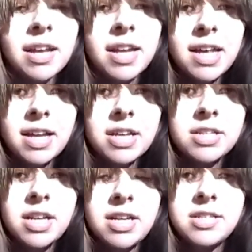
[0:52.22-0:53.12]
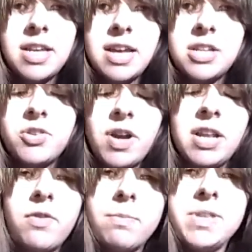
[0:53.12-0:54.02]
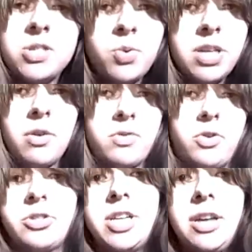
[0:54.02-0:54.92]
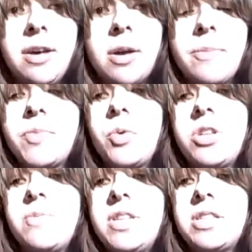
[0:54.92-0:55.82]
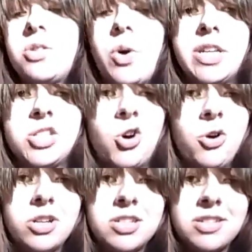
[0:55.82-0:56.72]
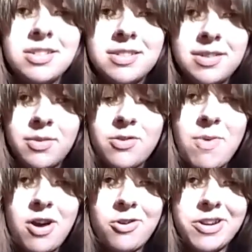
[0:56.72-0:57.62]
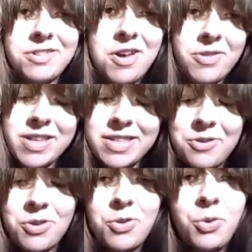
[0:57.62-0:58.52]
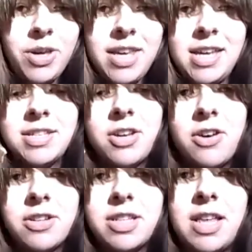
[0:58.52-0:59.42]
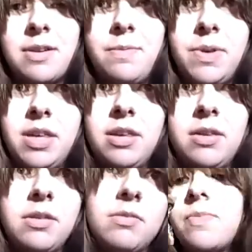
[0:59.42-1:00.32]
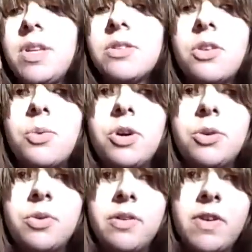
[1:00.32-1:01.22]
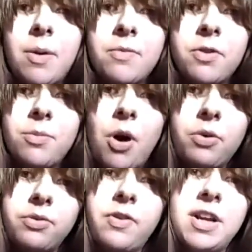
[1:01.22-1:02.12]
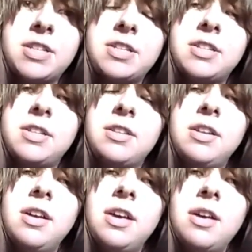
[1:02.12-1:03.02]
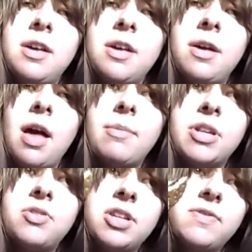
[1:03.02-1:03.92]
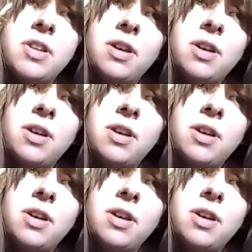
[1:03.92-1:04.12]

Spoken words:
in English is taken directly from biscuit en français, which means twice cooked. Some of you may already know this. So cuit is cooked and then bi. So the word will have come from Old French and been transferred